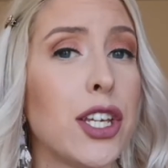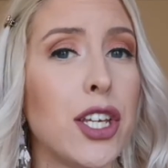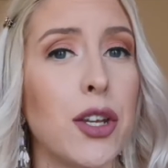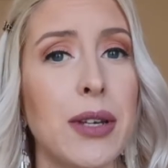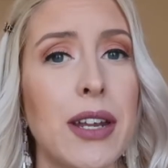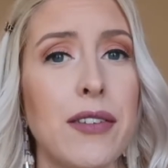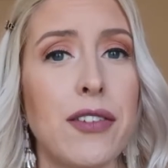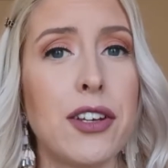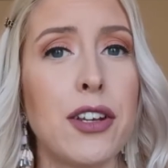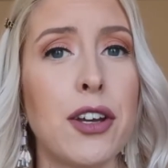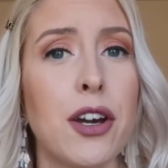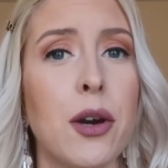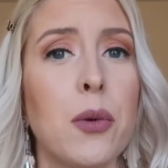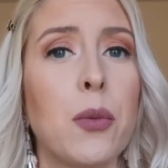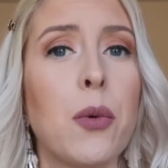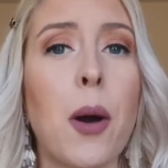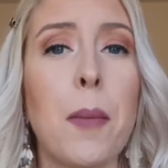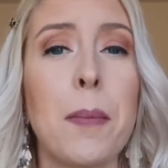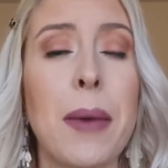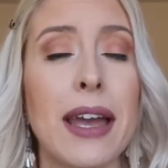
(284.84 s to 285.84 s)
You never know
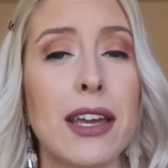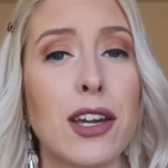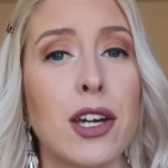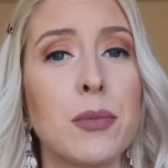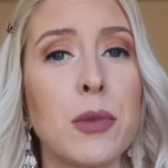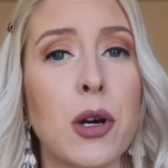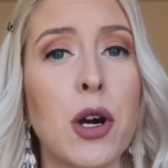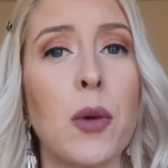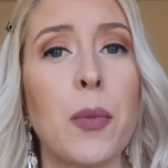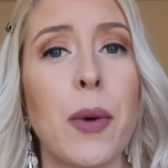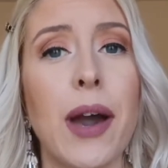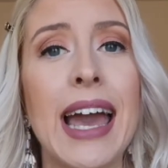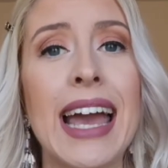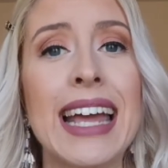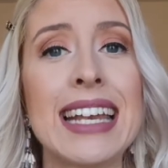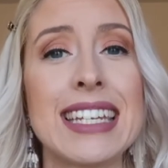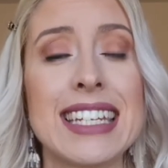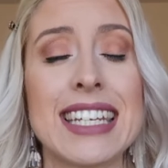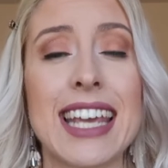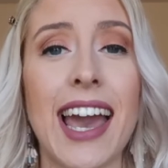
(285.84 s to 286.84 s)
what might come up
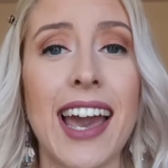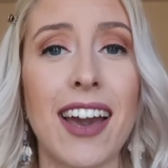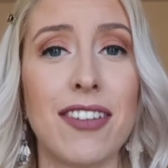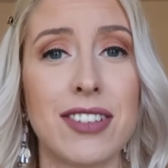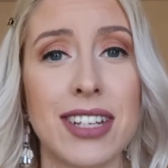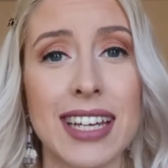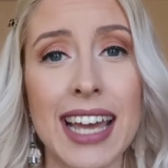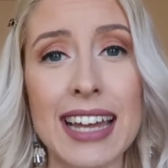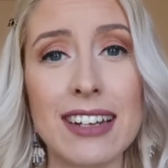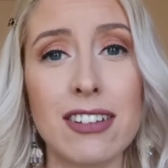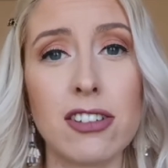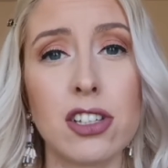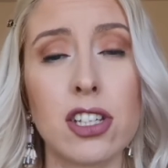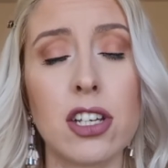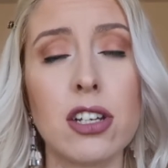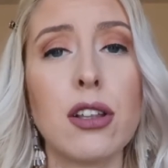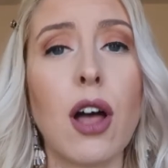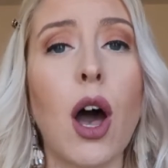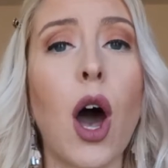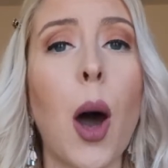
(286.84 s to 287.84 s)
and you have to
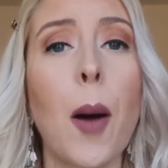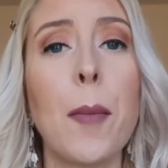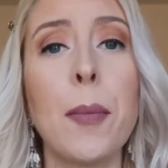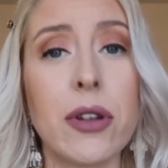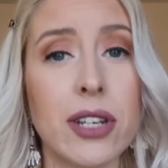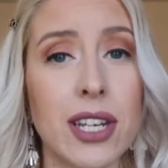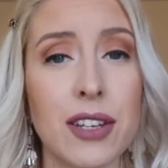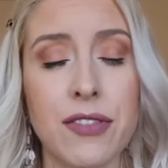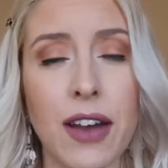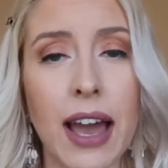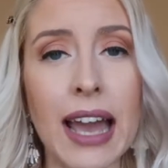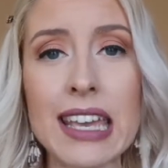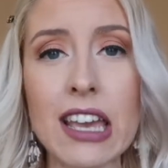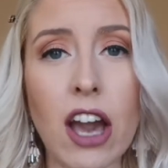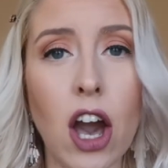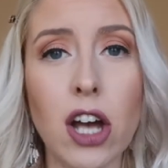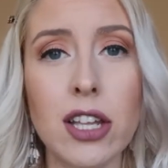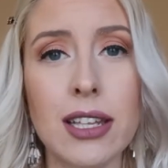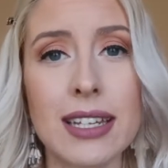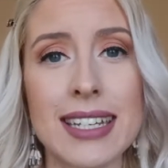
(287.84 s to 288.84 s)
cancel or modify
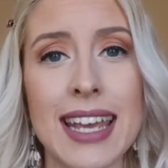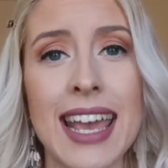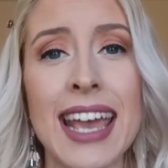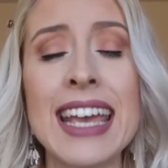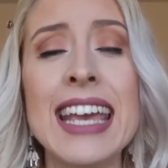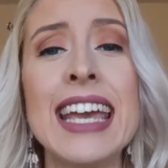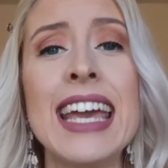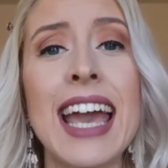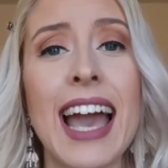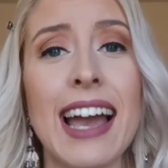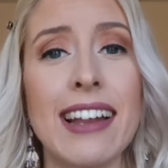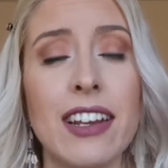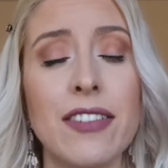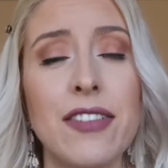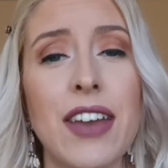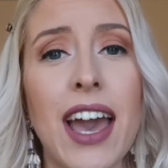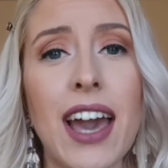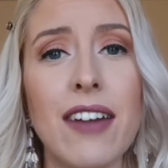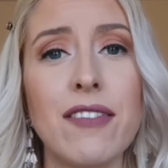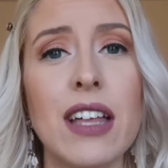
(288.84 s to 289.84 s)
your holiday, and if
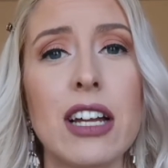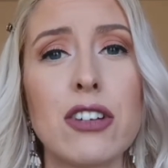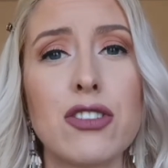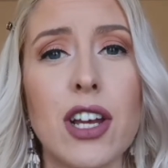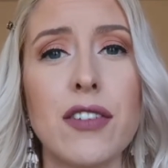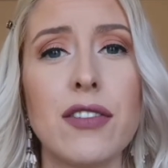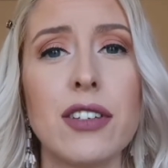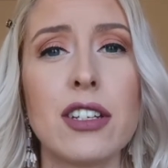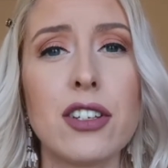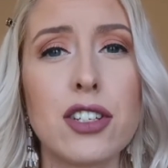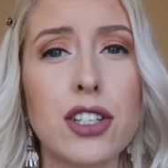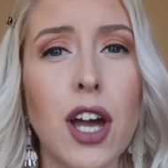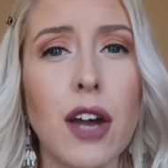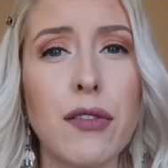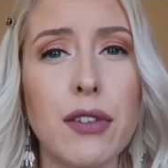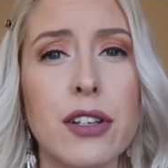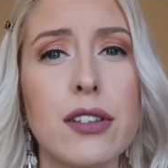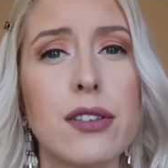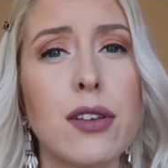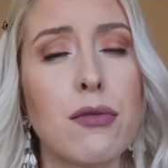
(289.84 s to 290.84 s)
you have that travel
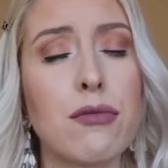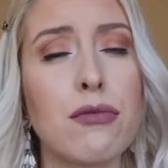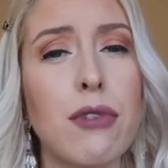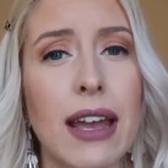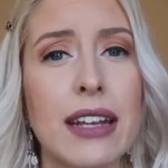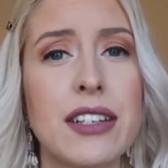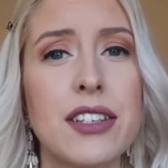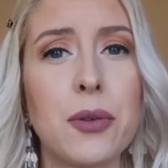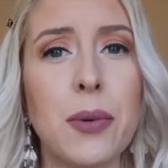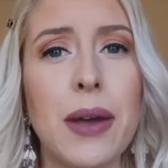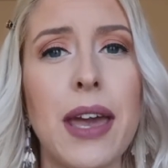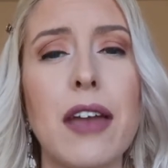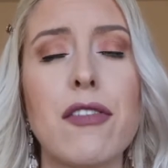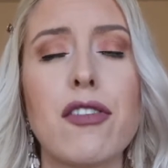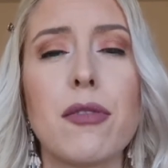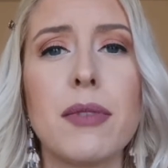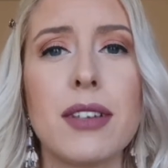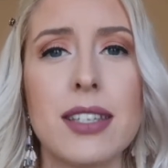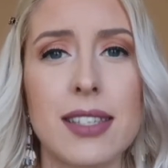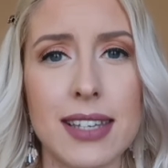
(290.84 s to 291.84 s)
insurance right away
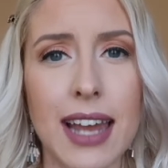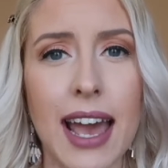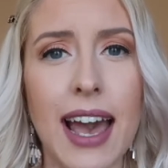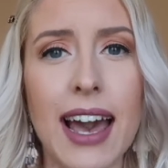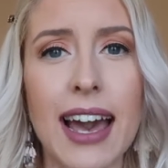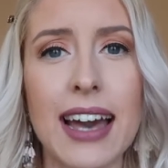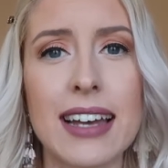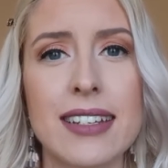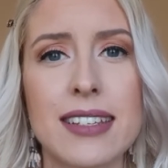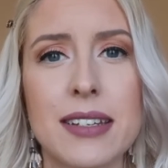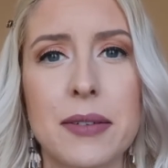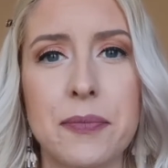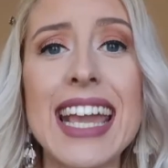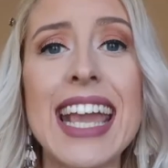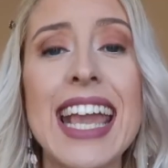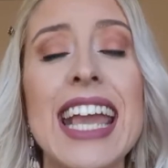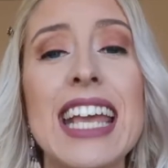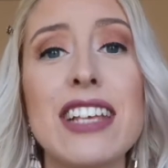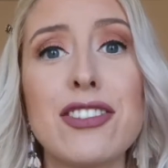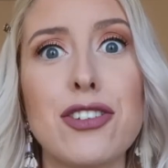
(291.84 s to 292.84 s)
from the start,
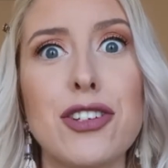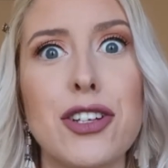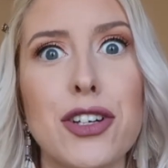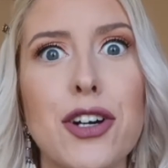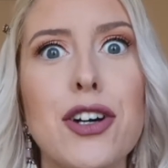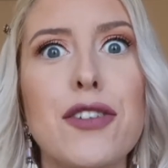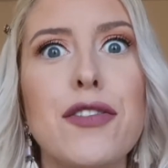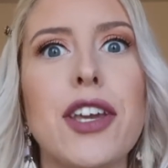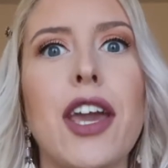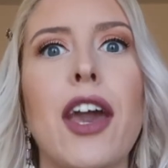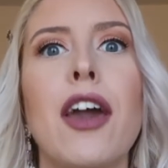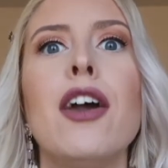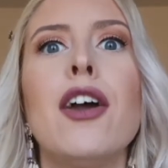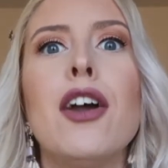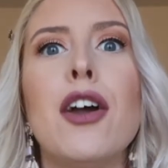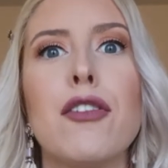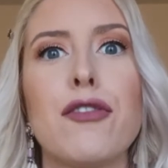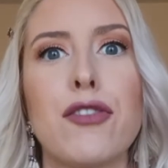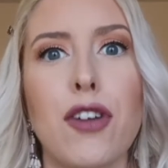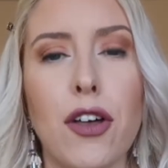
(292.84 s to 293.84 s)
it is going to cover you
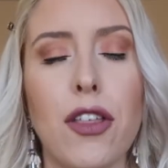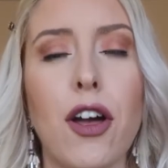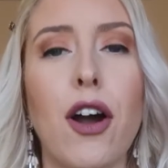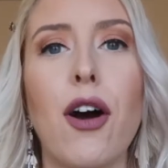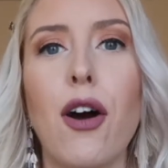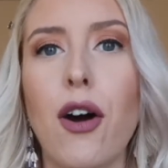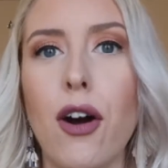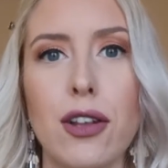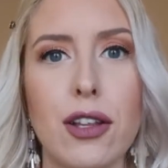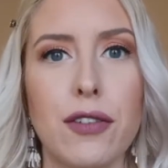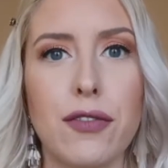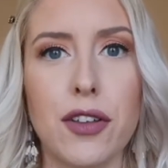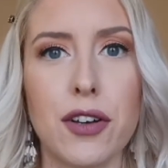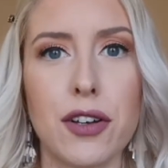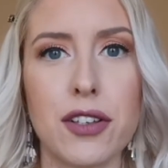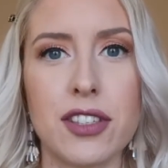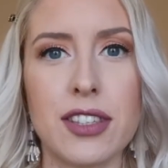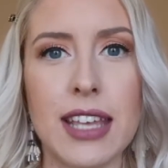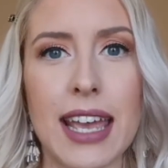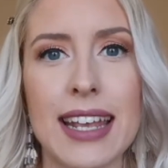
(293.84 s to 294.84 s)
for all of
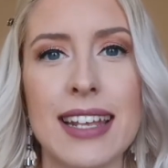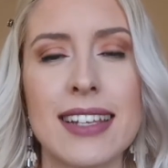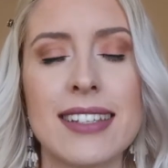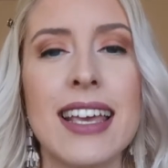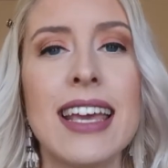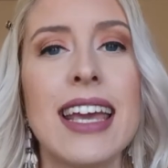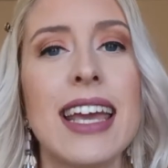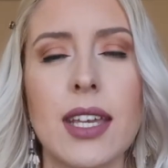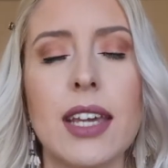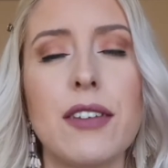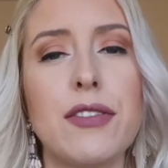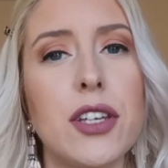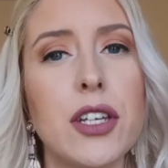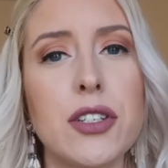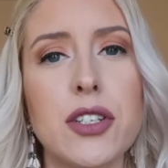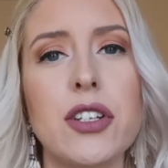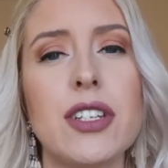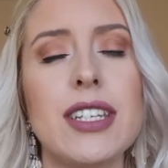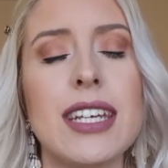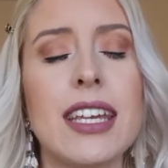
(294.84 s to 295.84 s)
those things. If you
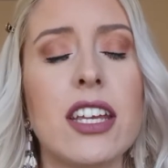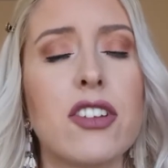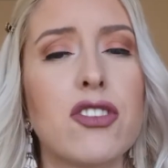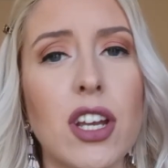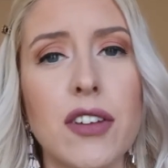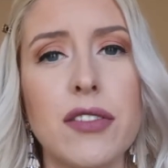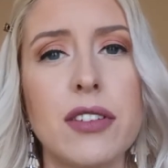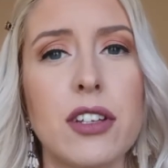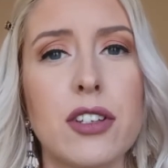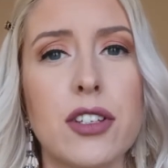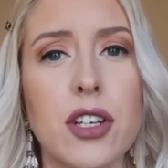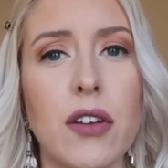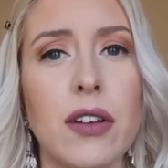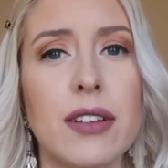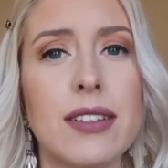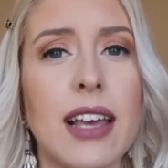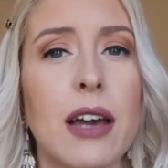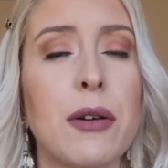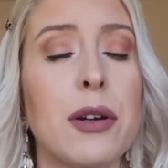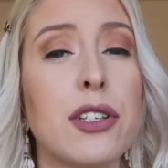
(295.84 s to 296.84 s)
don't take your travel
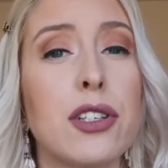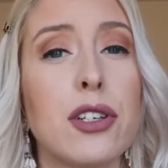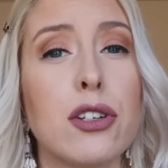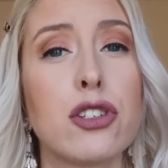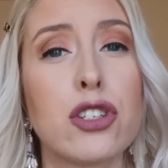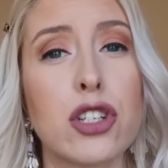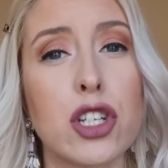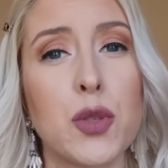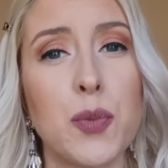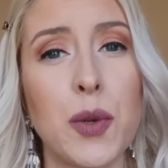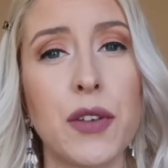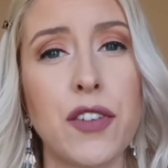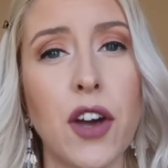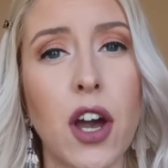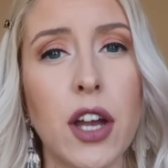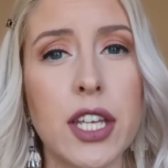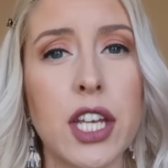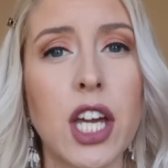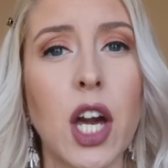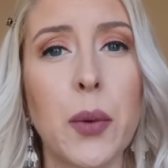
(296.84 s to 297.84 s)
insurance out until just
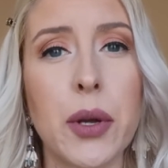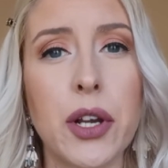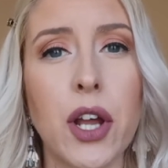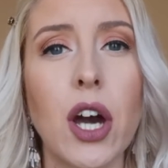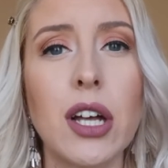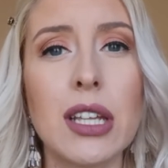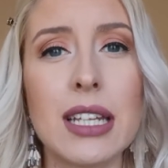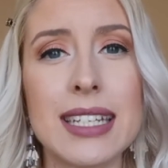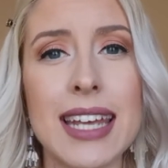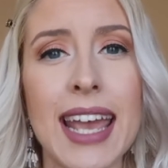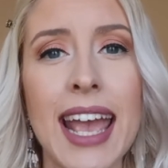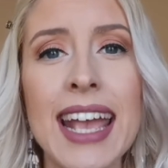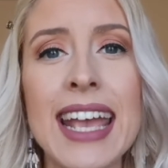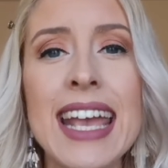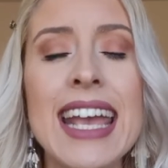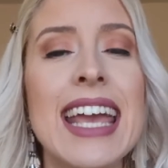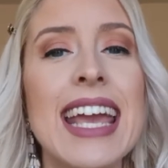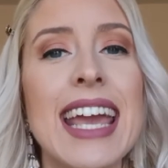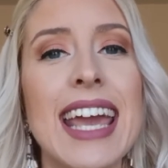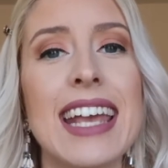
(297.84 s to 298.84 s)
before you go on holiday,
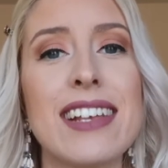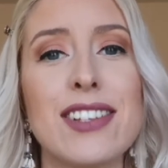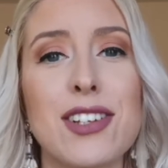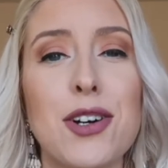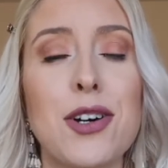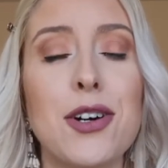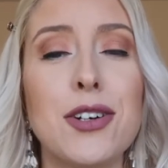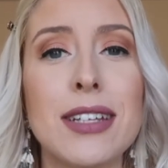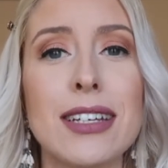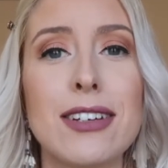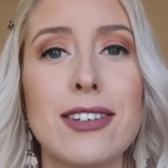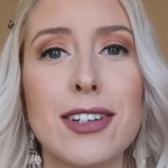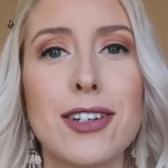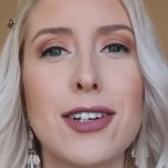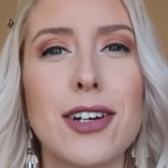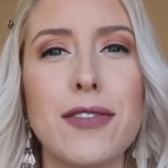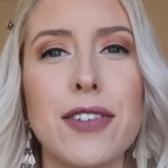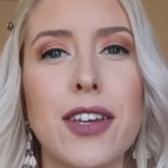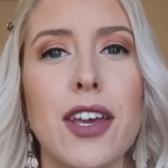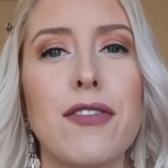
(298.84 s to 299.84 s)
it's only going to
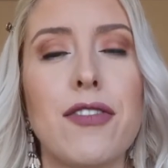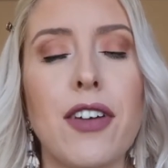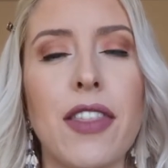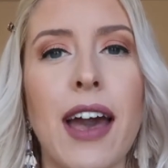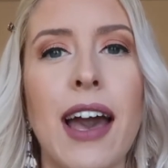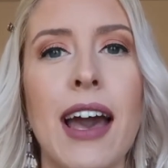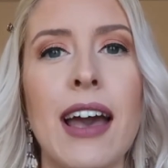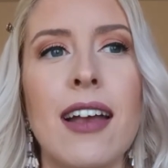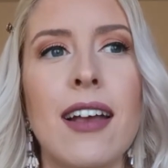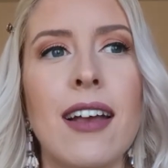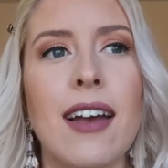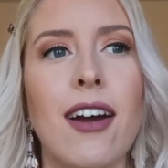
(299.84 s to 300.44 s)
cover you for that